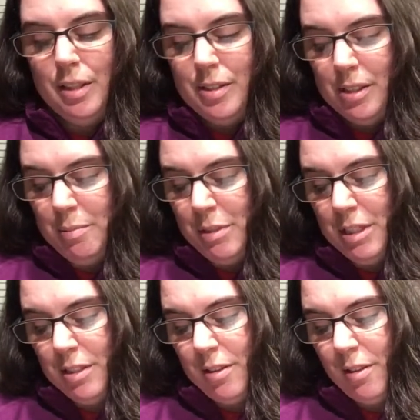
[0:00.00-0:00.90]

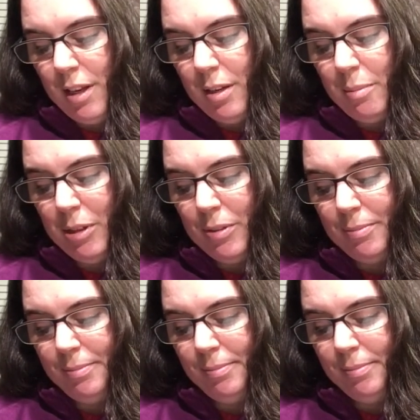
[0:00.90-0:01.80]
Something to think about.
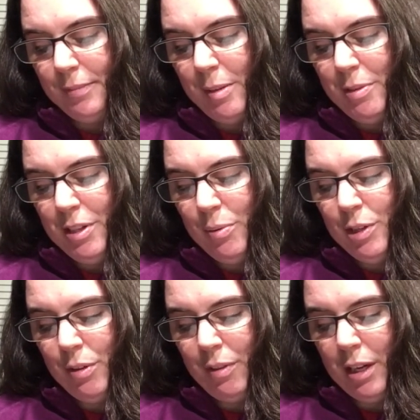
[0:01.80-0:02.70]
Let me know
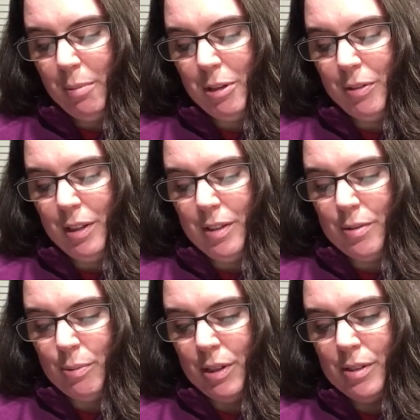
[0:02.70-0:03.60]
what you think about these
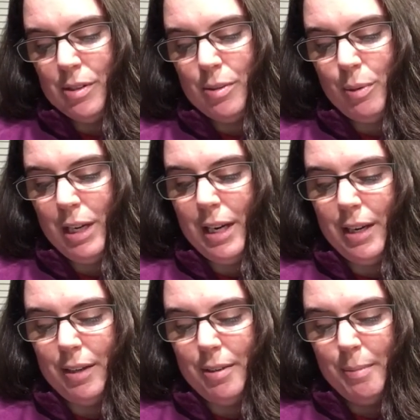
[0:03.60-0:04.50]
ones. So we
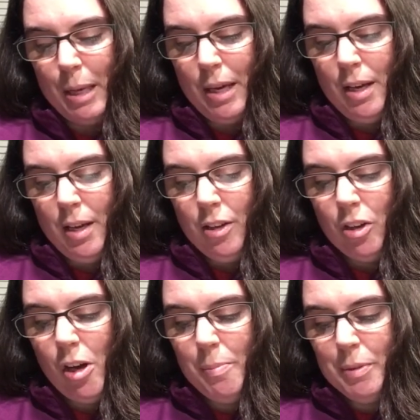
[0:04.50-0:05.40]
had
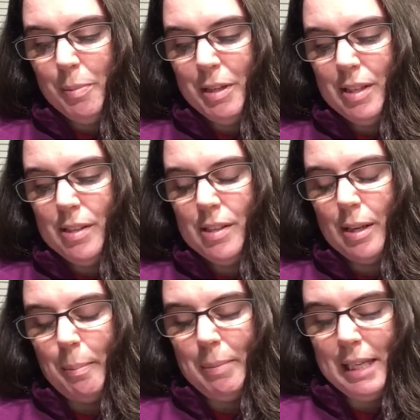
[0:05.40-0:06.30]
compliments,
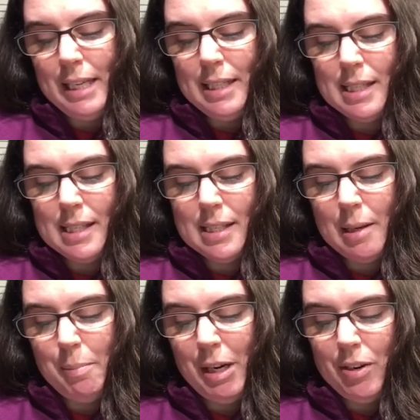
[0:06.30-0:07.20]
complaints,
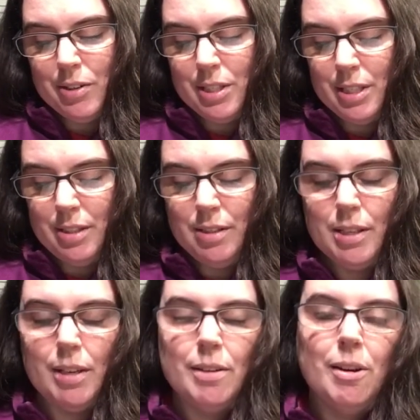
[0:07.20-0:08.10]
comparisons,
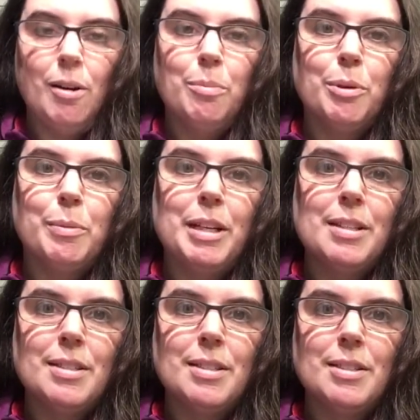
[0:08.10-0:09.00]
and
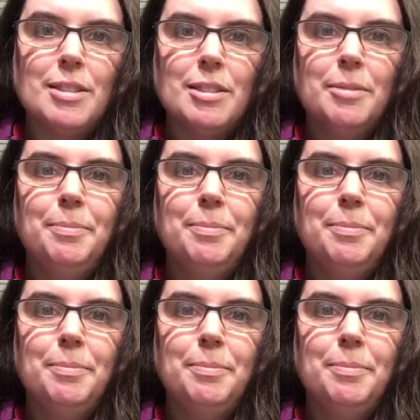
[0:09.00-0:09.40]
compromises.